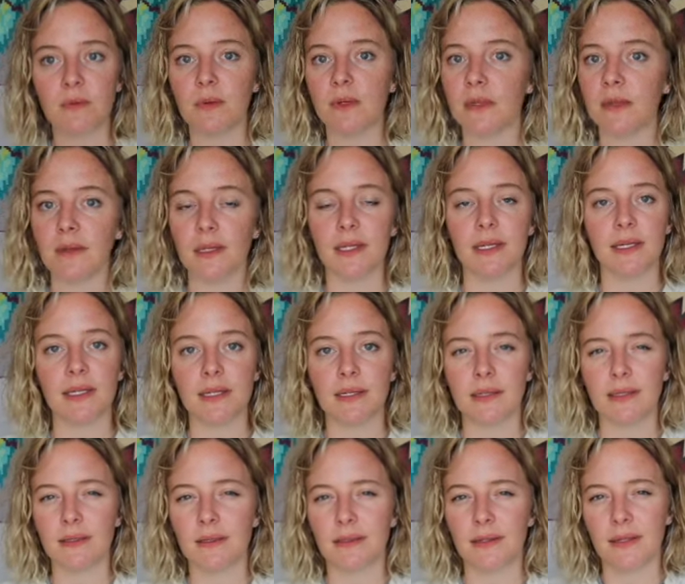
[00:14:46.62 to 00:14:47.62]
with like
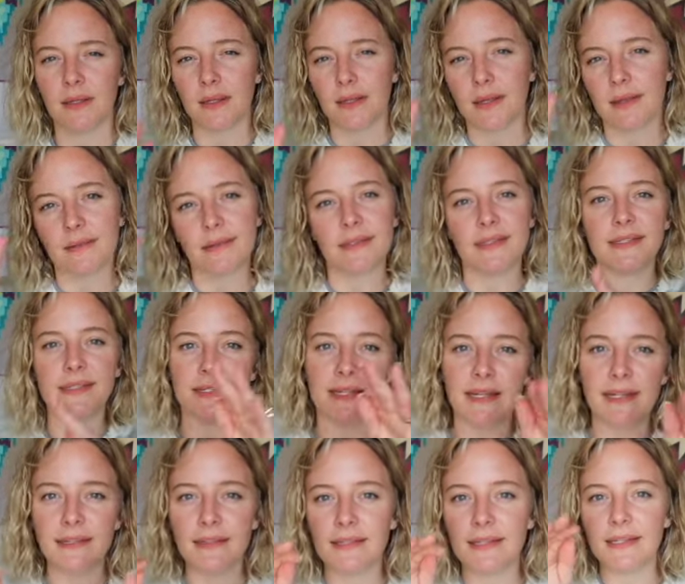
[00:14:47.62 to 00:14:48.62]

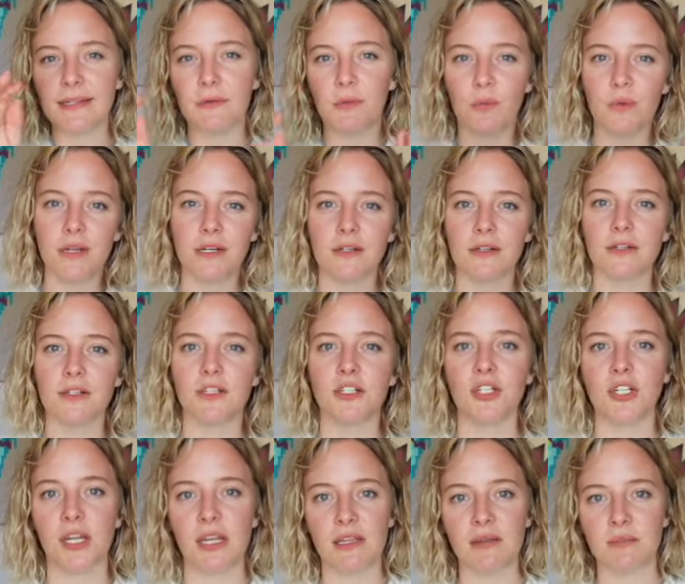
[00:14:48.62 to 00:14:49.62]
insanely weird
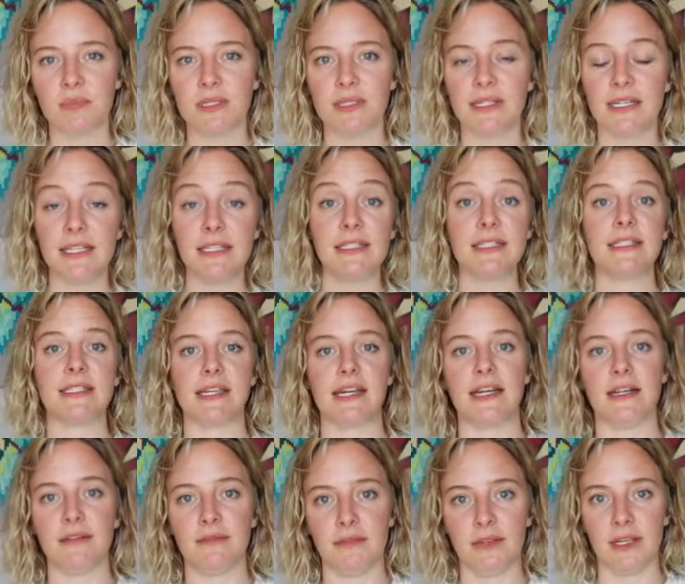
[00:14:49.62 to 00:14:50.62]
shapes
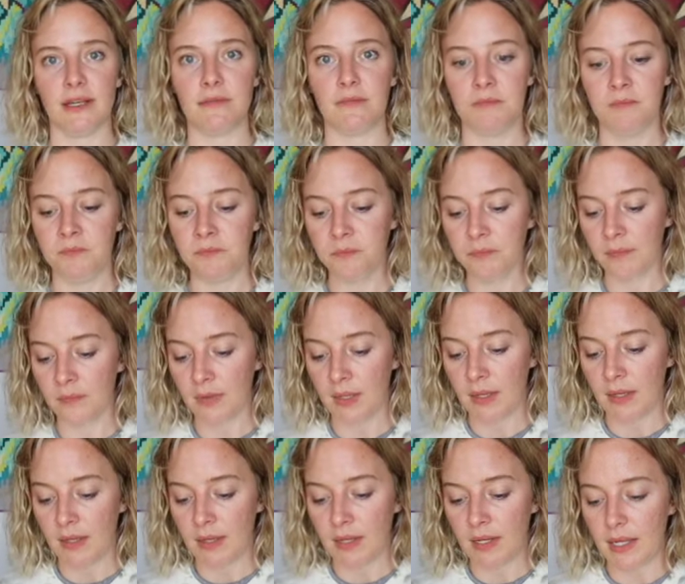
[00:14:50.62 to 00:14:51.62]
inside of them,
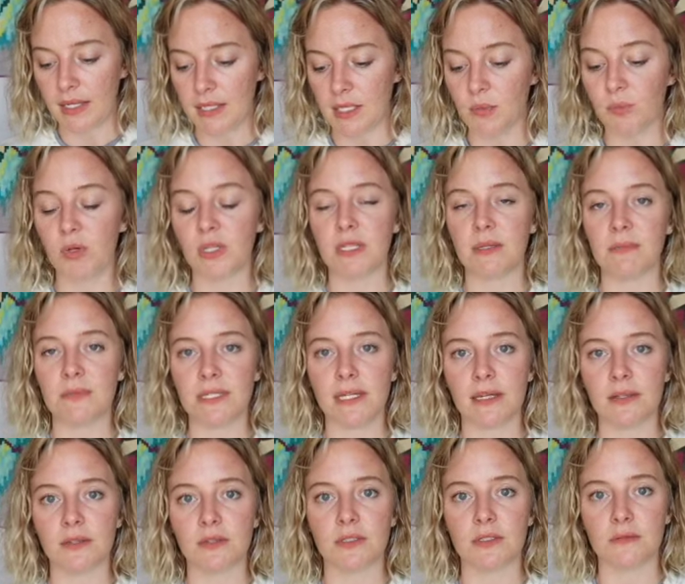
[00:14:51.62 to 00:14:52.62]
and then you put them
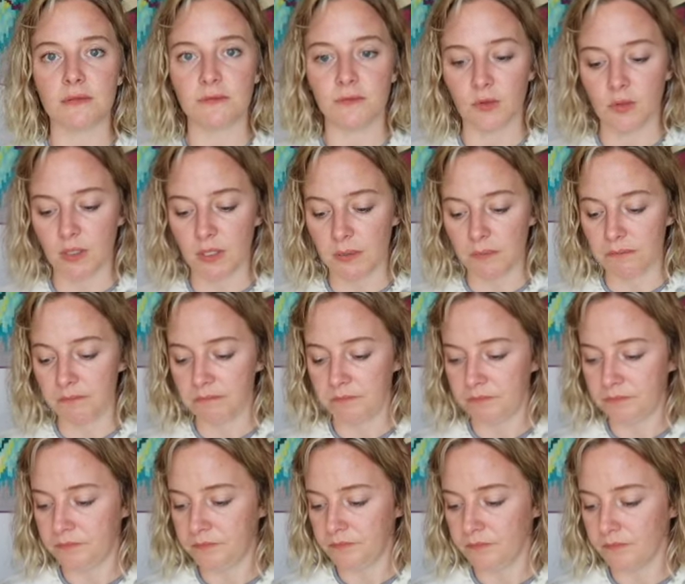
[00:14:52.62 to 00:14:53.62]
together to form
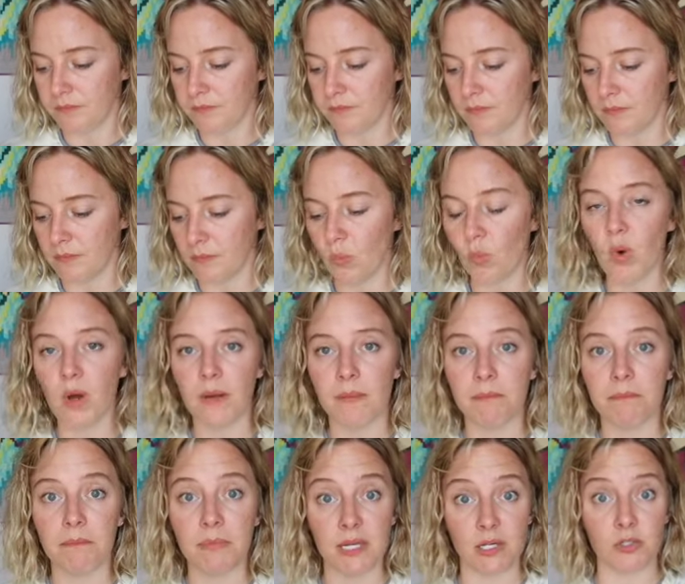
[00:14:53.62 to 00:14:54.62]

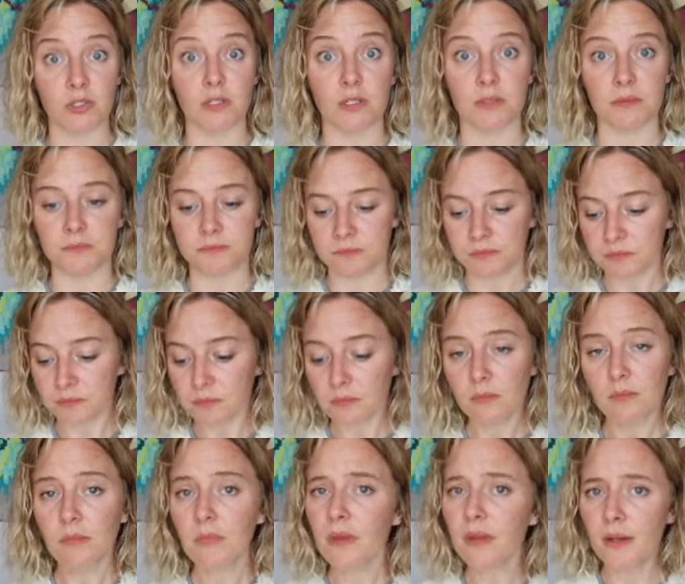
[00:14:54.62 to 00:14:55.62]
one picture.
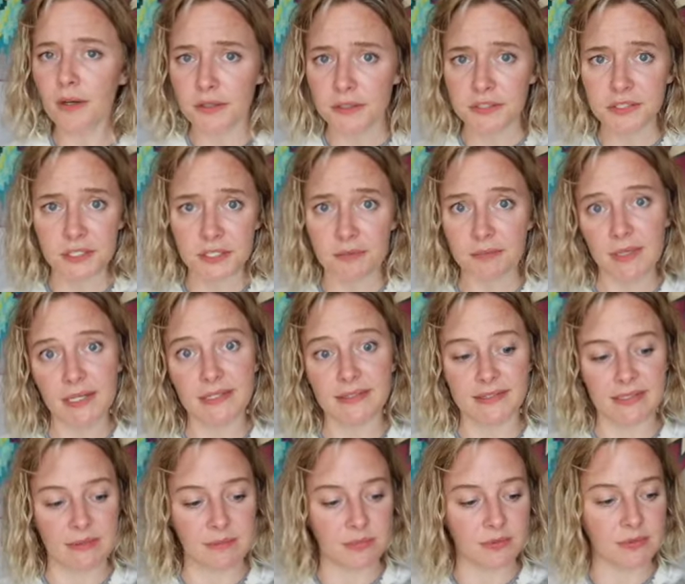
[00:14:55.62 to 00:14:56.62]
I'll show you my
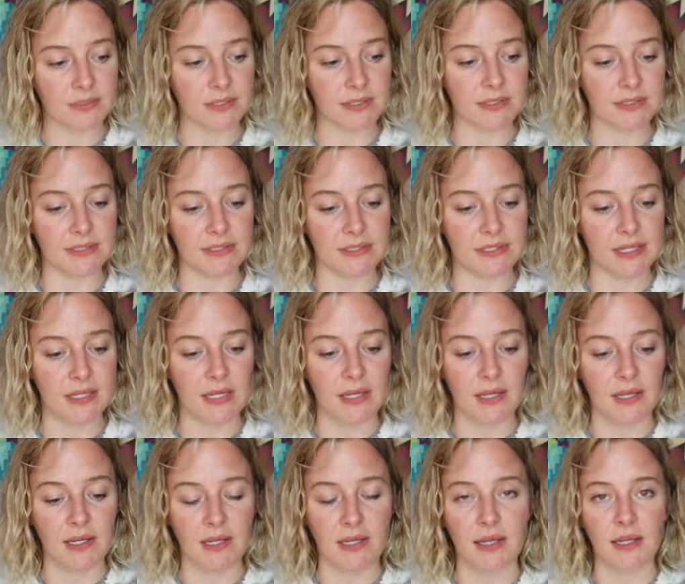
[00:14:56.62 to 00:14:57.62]
examples because
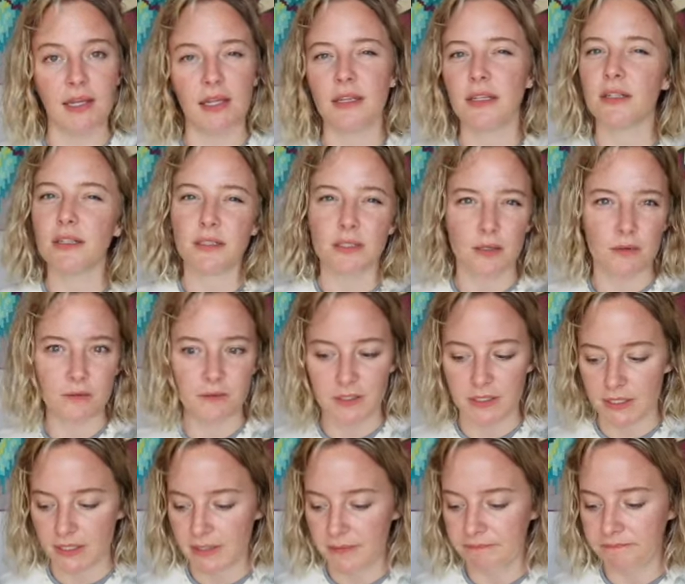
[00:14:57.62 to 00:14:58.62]
they're so
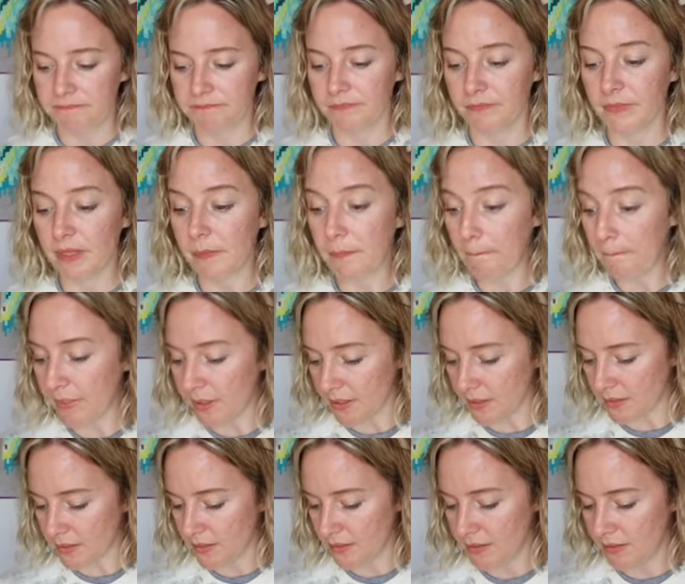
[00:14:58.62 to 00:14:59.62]
fun.
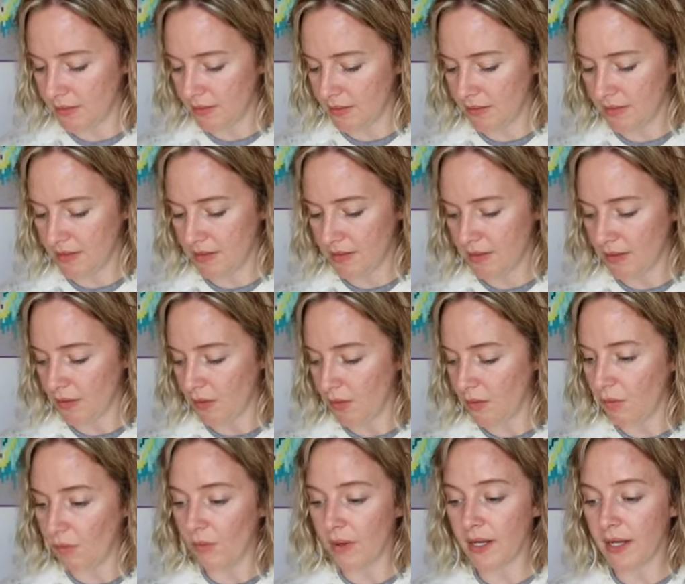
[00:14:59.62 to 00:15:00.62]
But
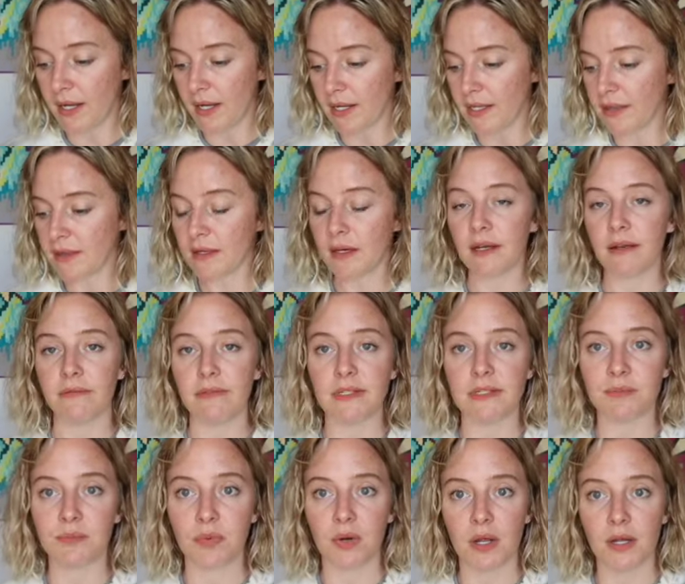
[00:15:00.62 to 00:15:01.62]
when I thought of
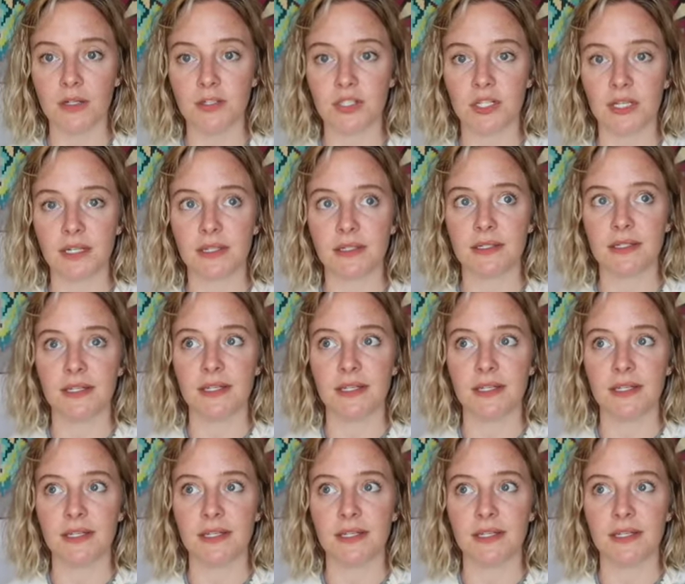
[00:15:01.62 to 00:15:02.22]
this project,